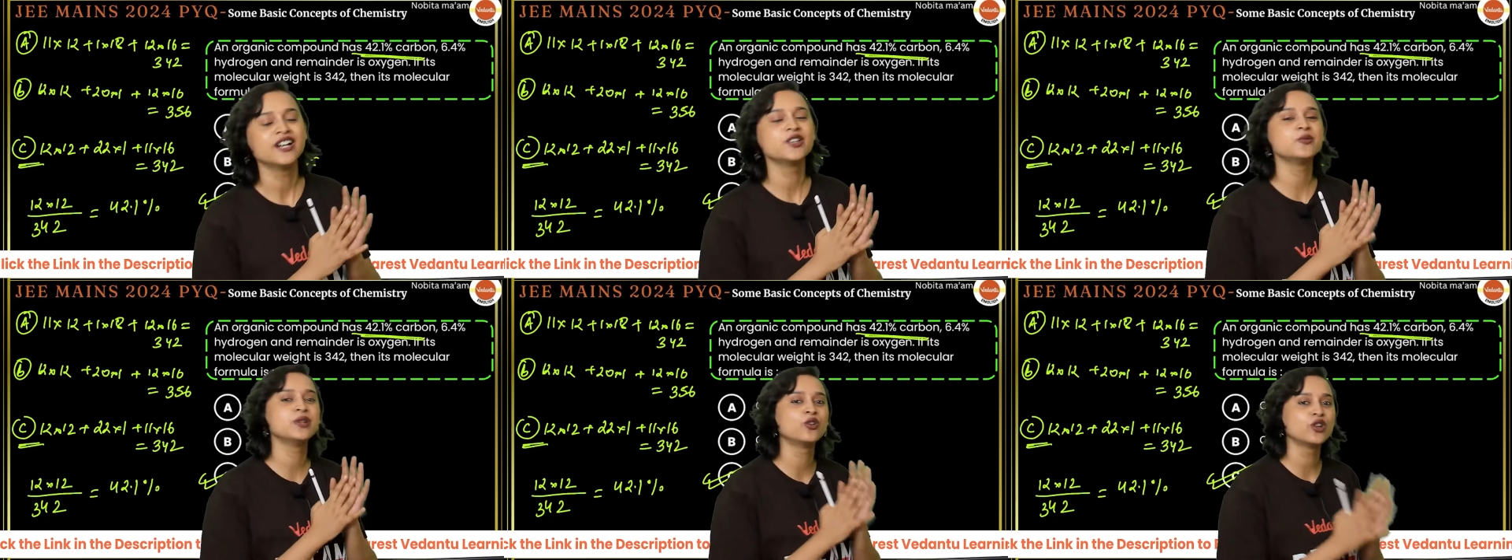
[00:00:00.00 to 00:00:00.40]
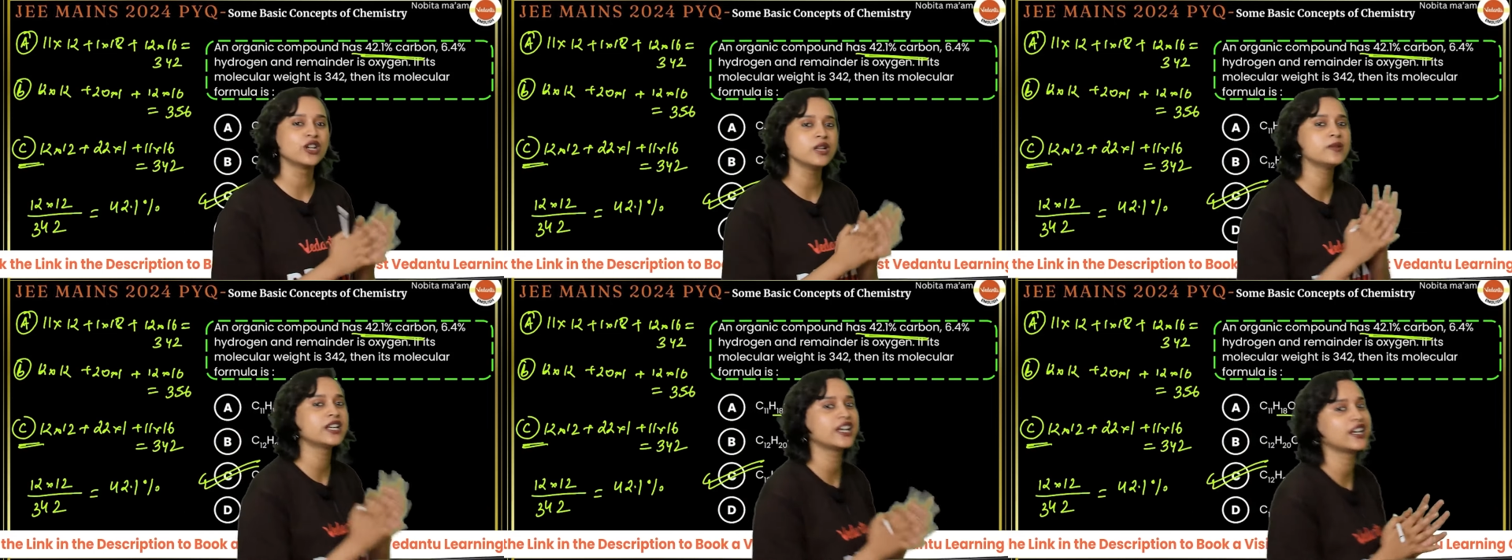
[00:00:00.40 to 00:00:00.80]
You will
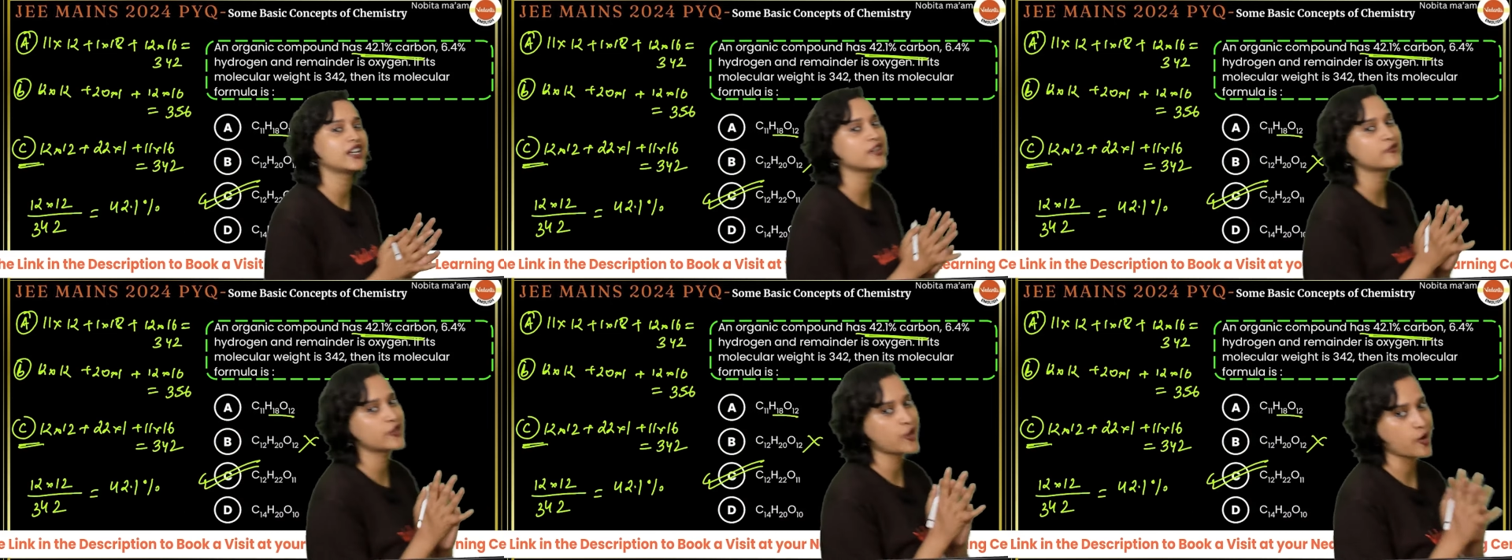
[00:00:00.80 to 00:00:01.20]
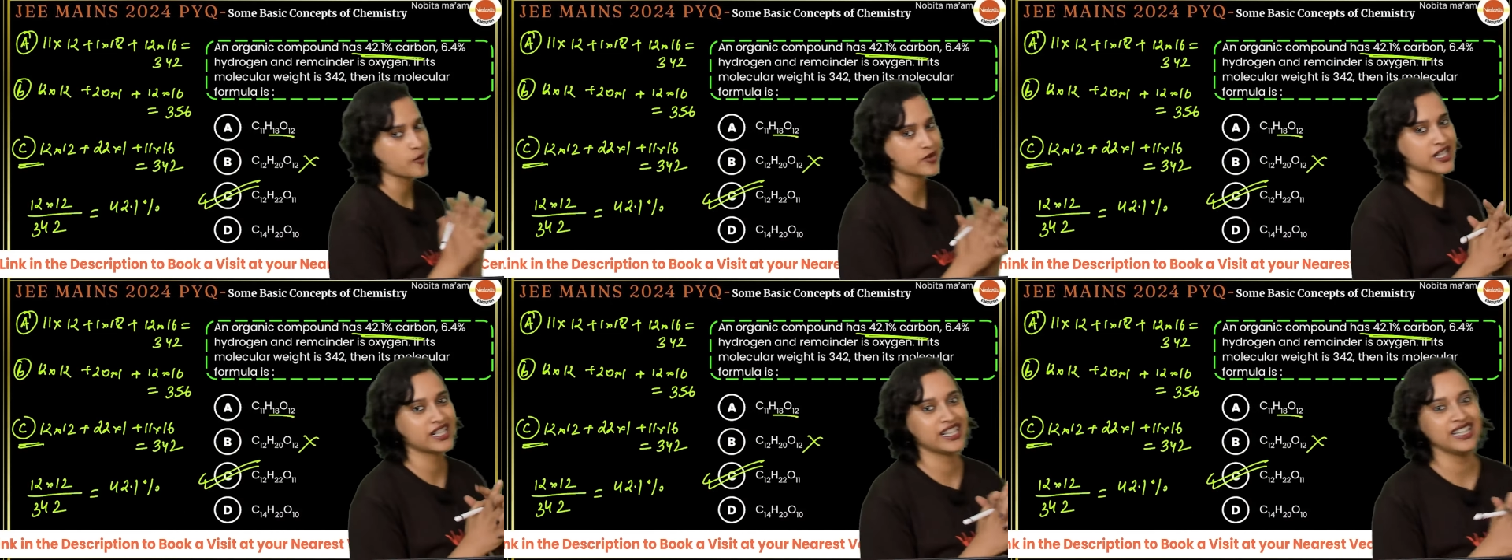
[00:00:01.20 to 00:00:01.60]
only be getting it for
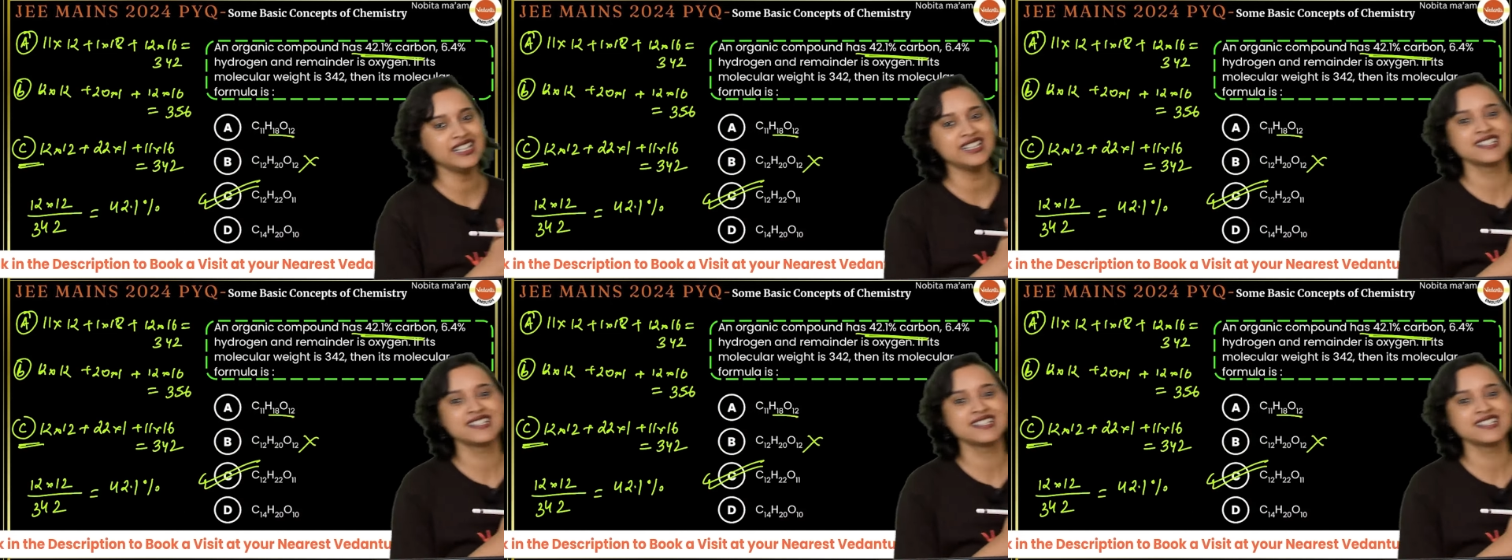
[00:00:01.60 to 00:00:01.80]
option E,